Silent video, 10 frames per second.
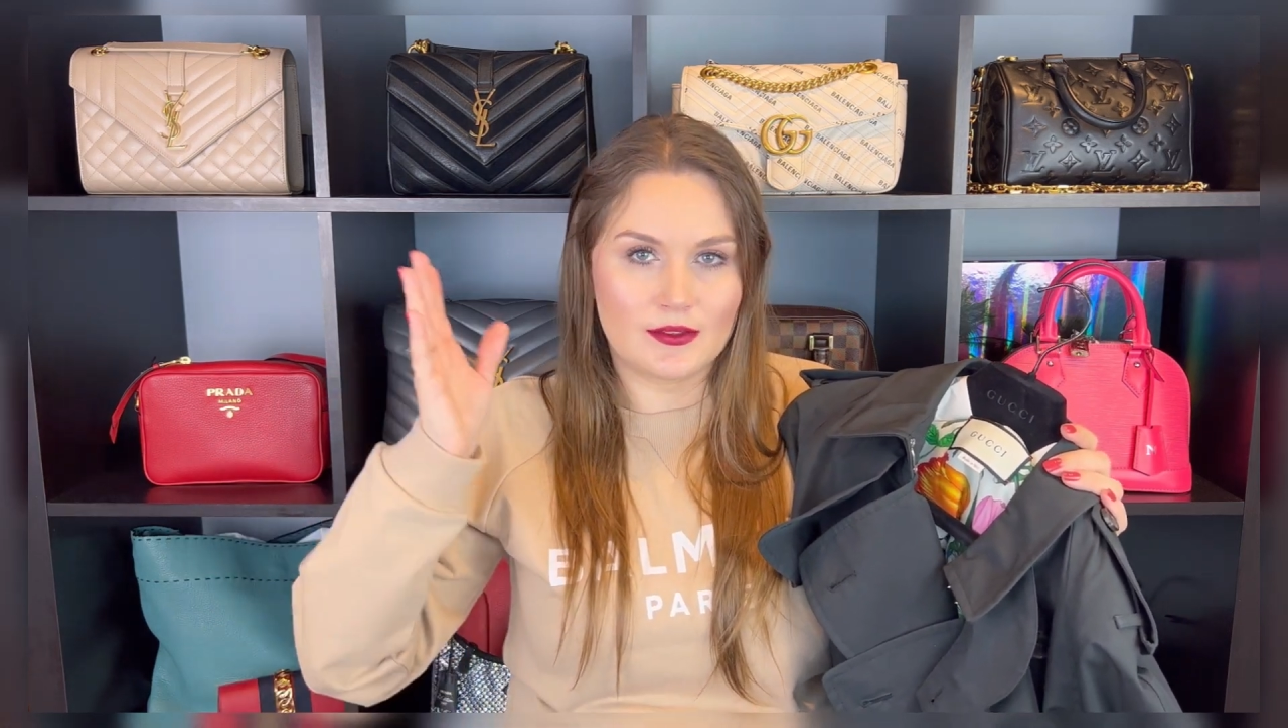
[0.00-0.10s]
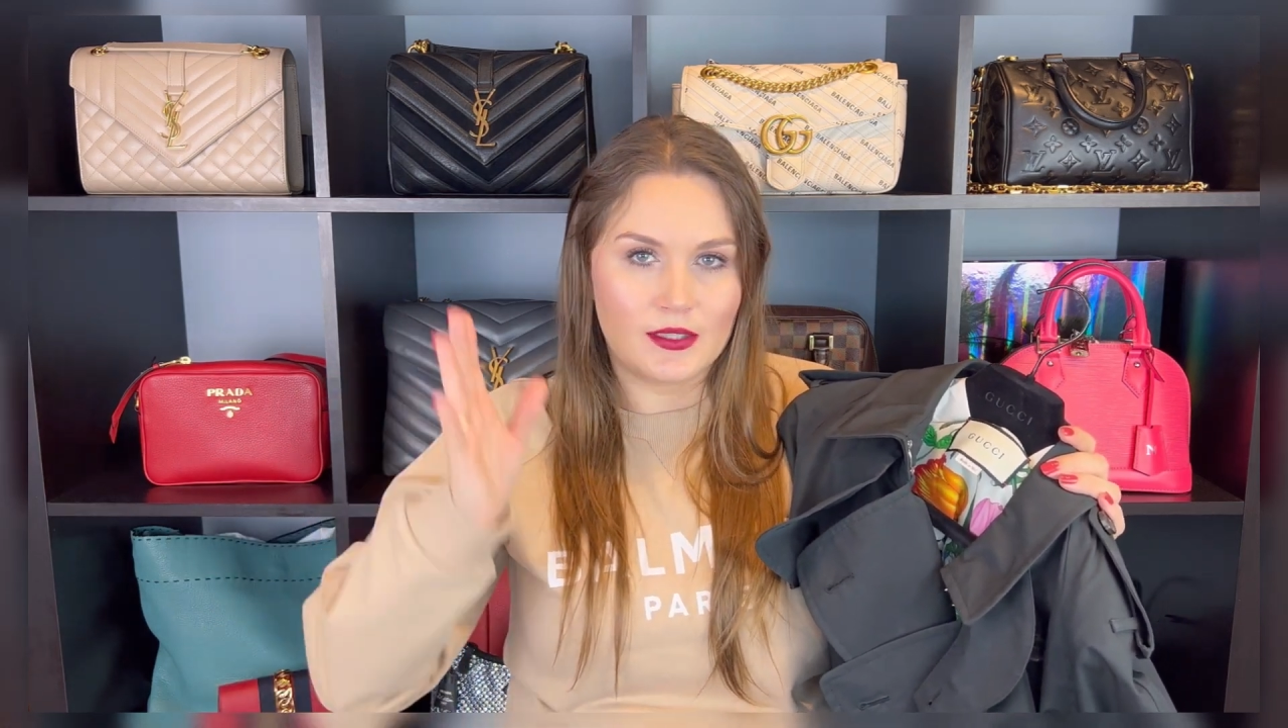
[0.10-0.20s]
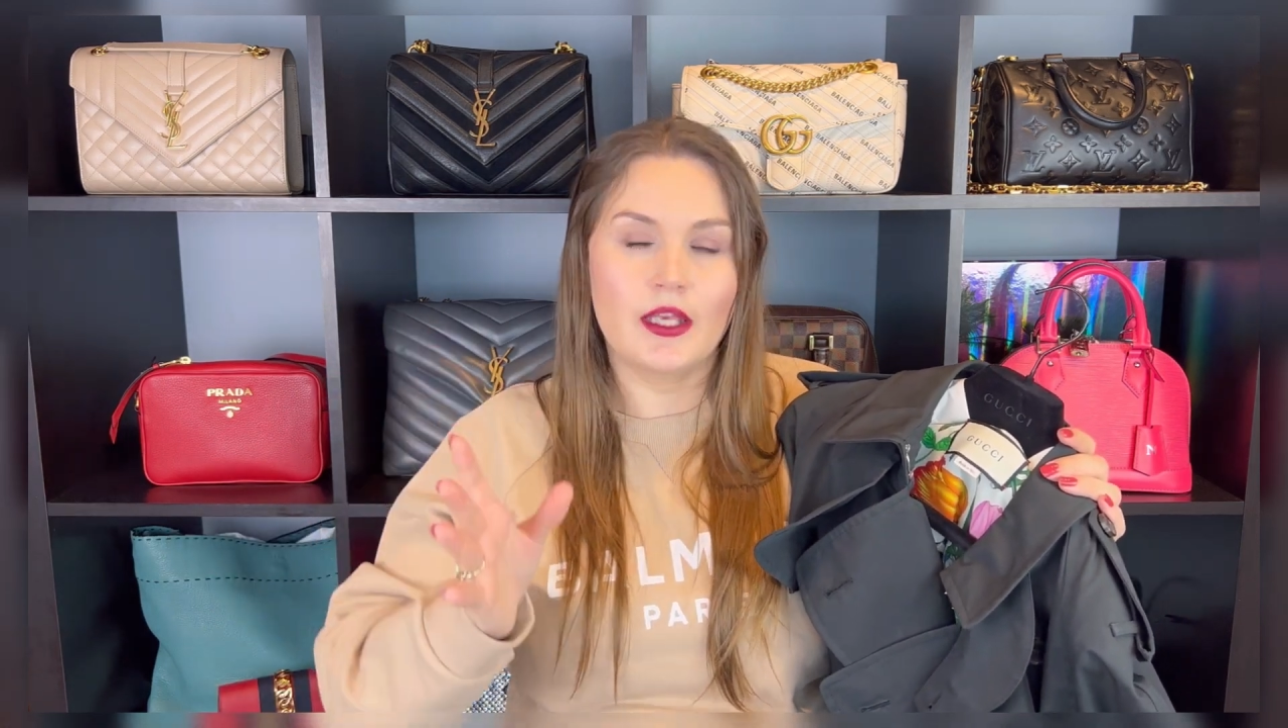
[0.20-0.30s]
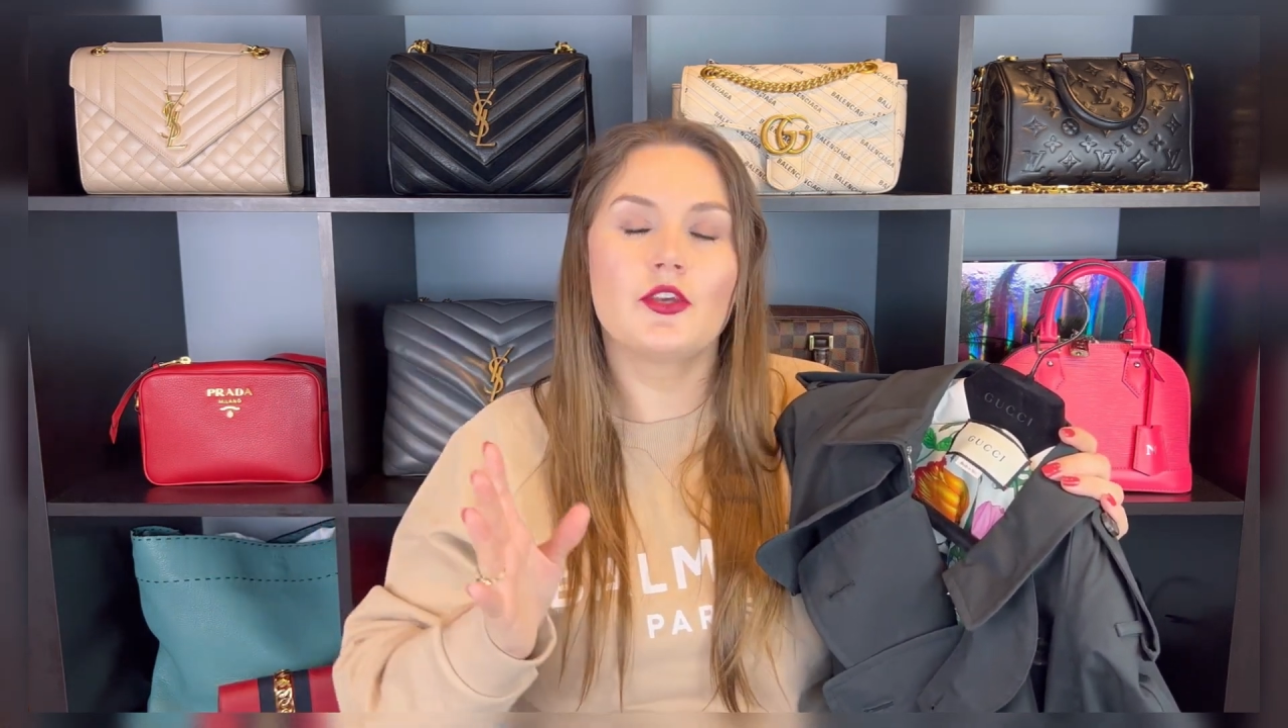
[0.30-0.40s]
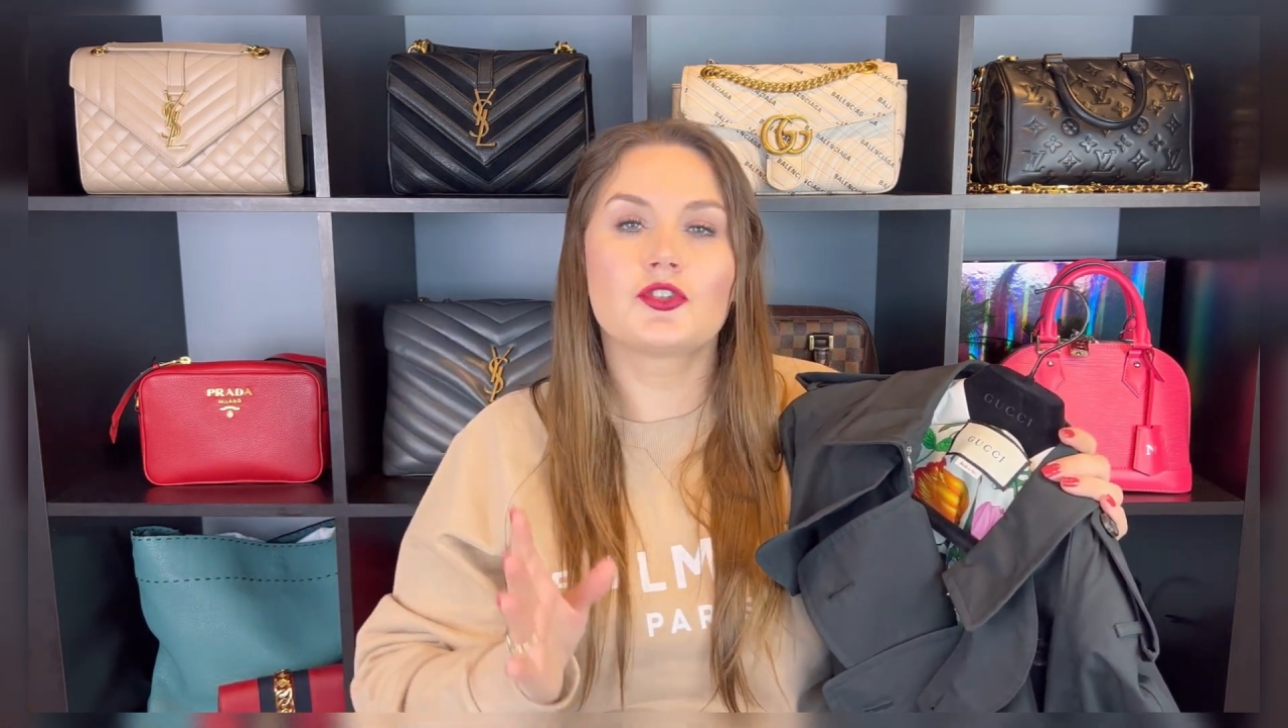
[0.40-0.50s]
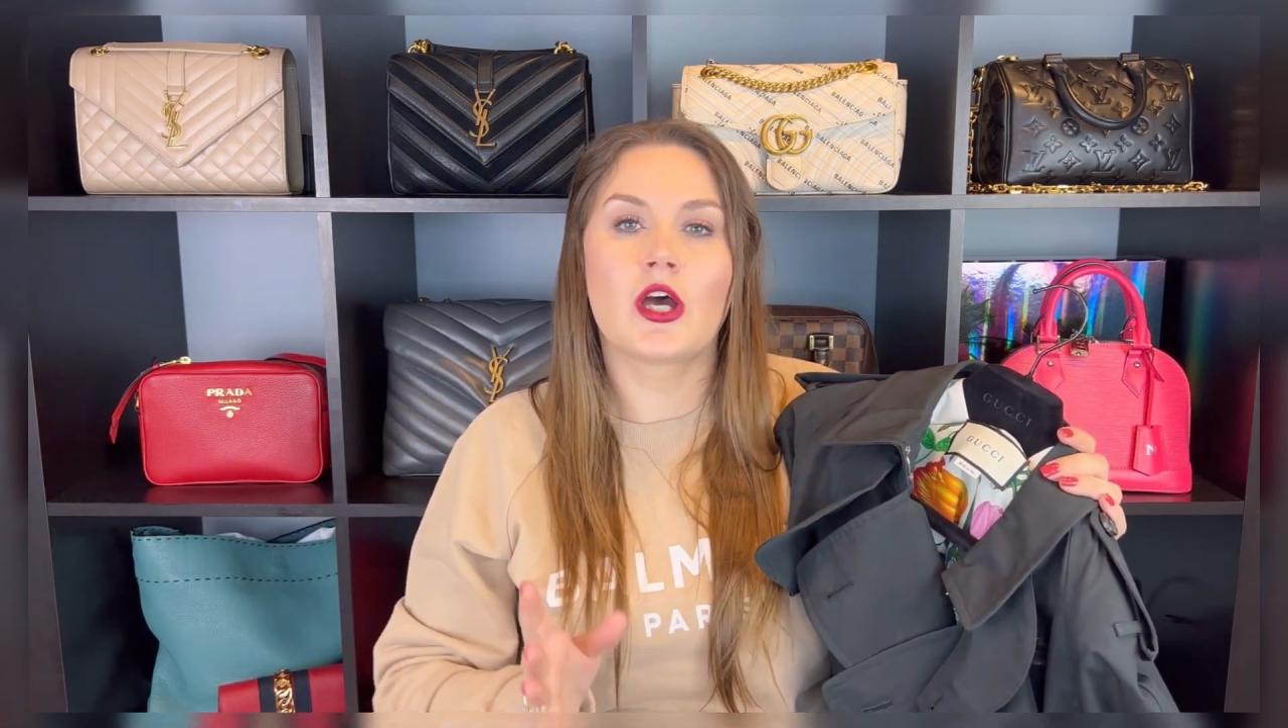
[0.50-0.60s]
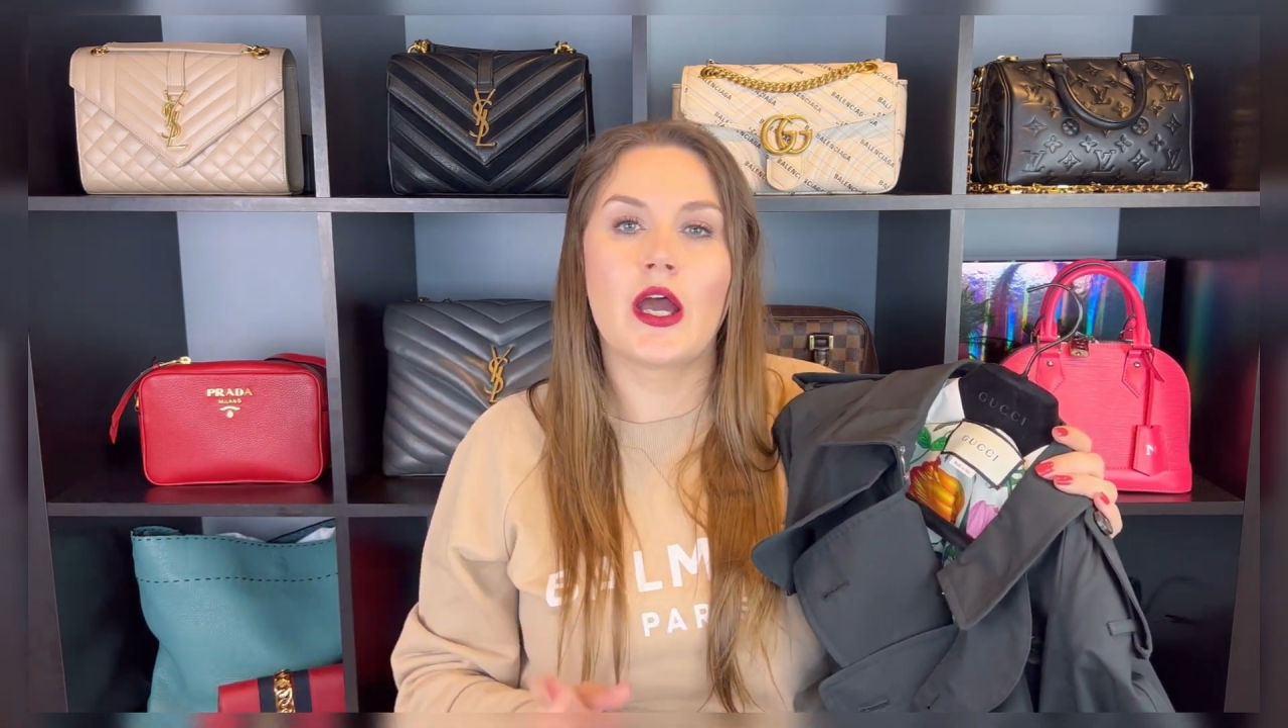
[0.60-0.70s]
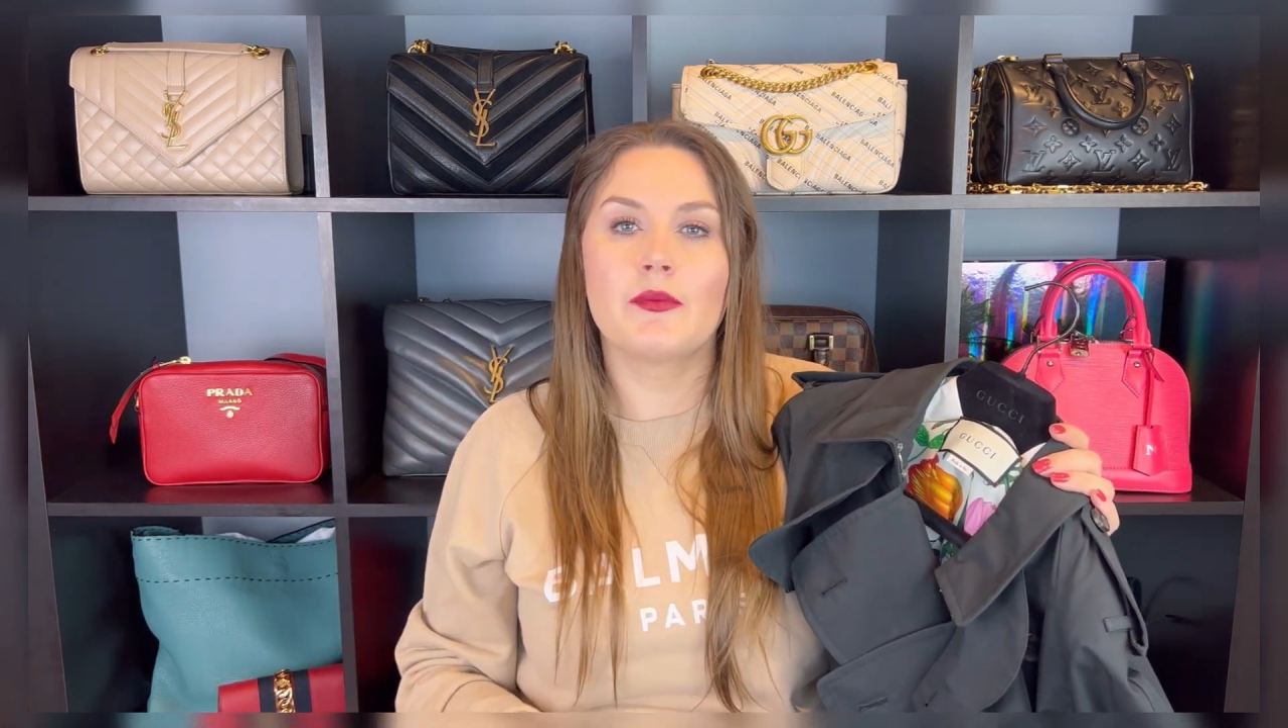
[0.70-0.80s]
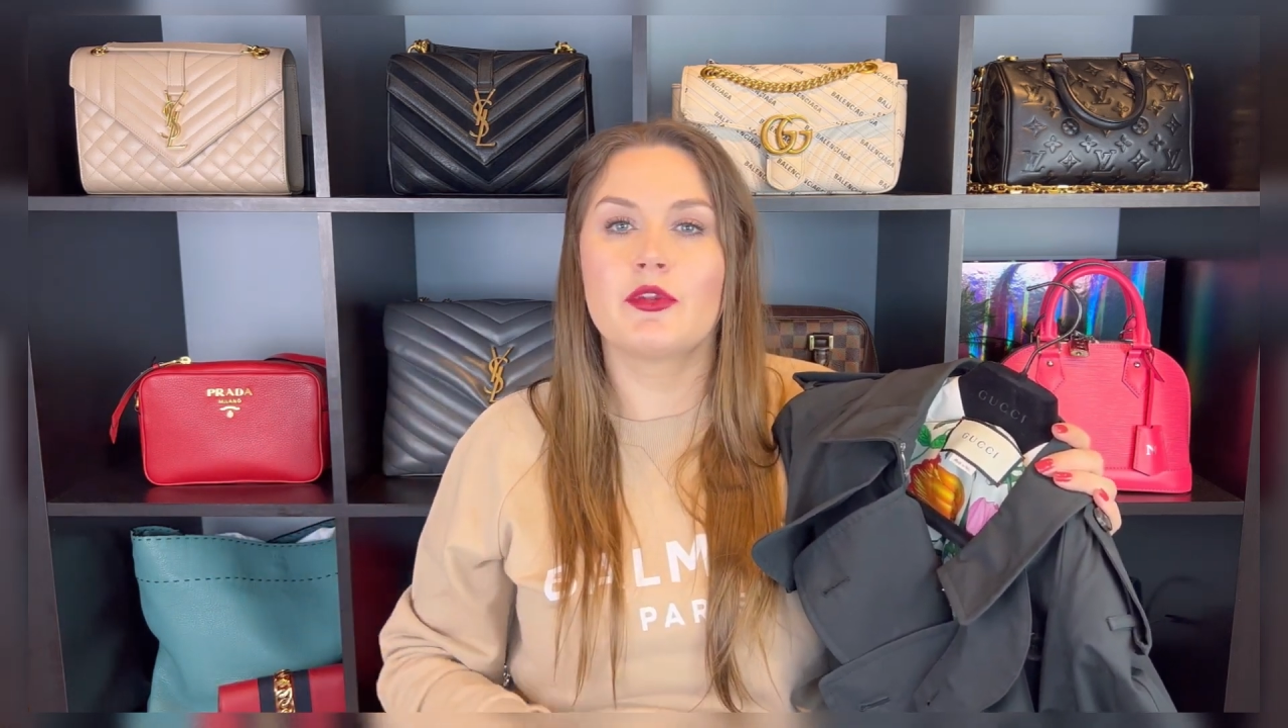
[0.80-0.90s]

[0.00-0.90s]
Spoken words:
take your time